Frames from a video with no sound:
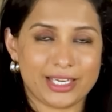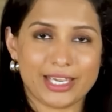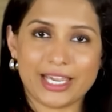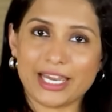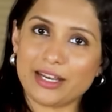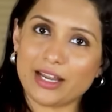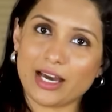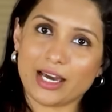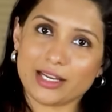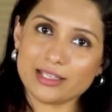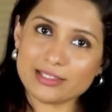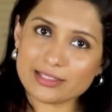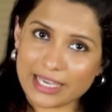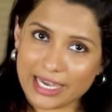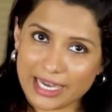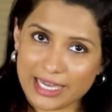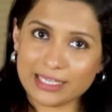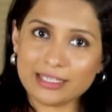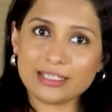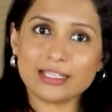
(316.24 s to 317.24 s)
NRIs
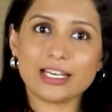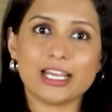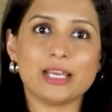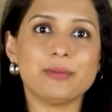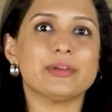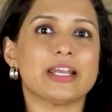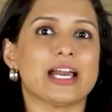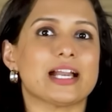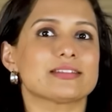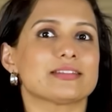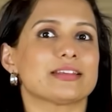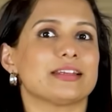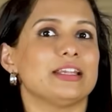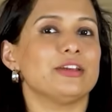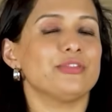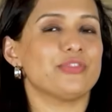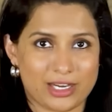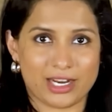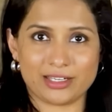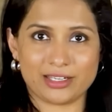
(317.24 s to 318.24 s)
can claim tax
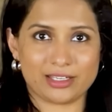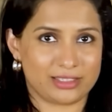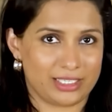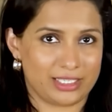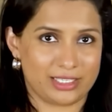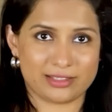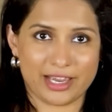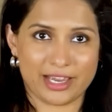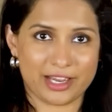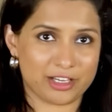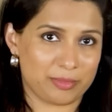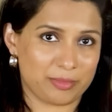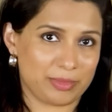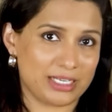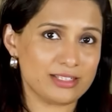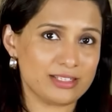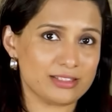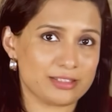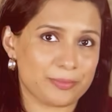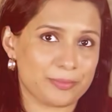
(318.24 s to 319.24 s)
relief under these
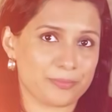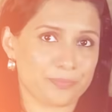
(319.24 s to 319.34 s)
agreements,